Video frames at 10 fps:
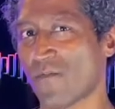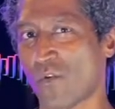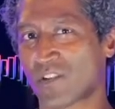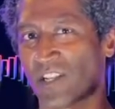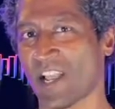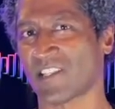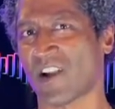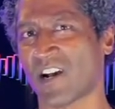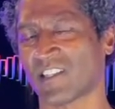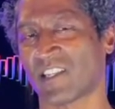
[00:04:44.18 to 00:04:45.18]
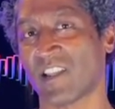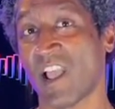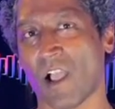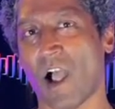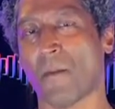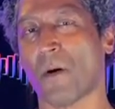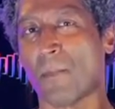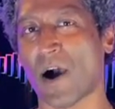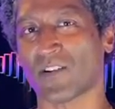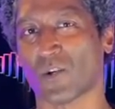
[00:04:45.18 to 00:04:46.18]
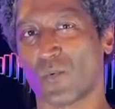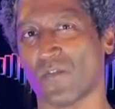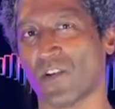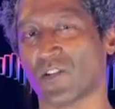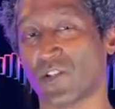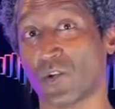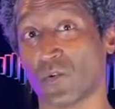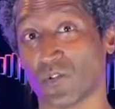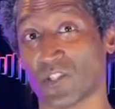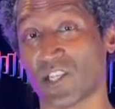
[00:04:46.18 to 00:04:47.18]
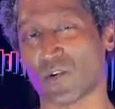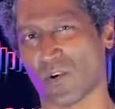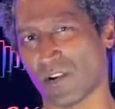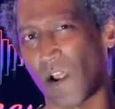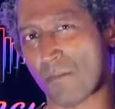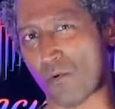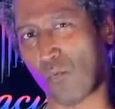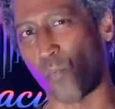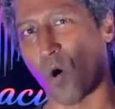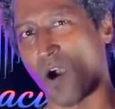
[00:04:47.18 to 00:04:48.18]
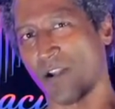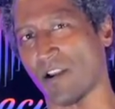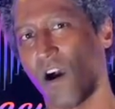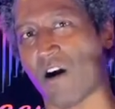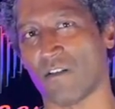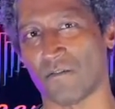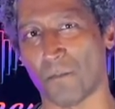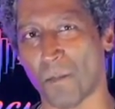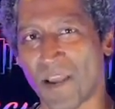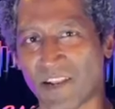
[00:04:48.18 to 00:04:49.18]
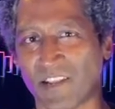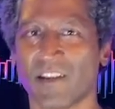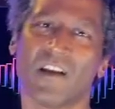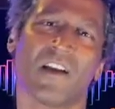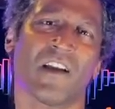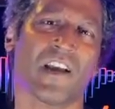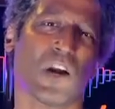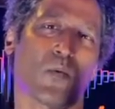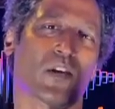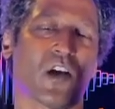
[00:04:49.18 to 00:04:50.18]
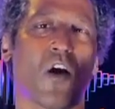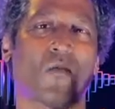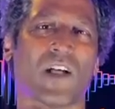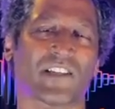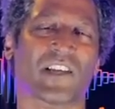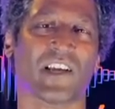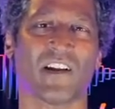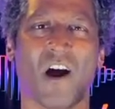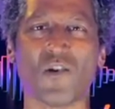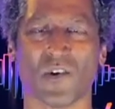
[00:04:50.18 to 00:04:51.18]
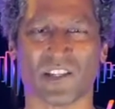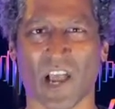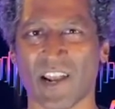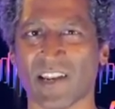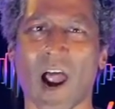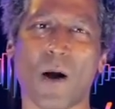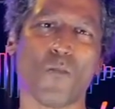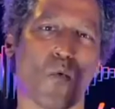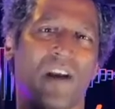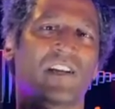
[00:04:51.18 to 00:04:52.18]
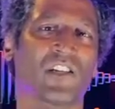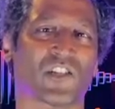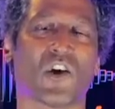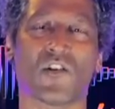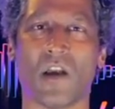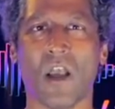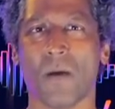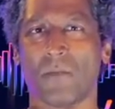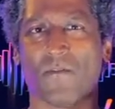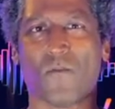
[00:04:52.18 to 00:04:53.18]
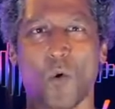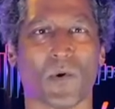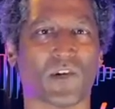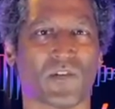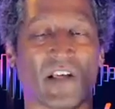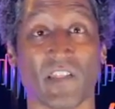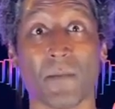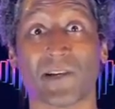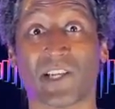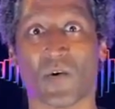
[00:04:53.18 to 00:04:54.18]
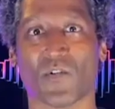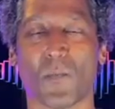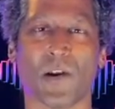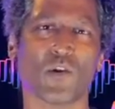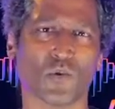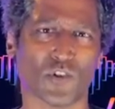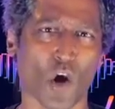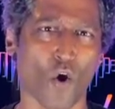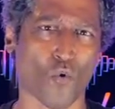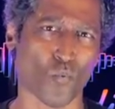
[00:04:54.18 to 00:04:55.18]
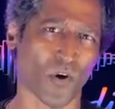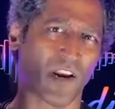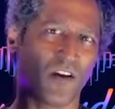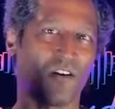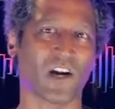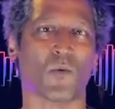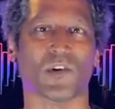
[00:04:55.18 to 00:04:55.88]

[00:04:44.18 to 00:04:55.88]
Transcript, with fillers: for today's content? I'm about to reveal to you secret number one of many. Here we go, let's get it. Are you excited? I'm ready to show you. Before we do that, let me share with you my new show reel. Here we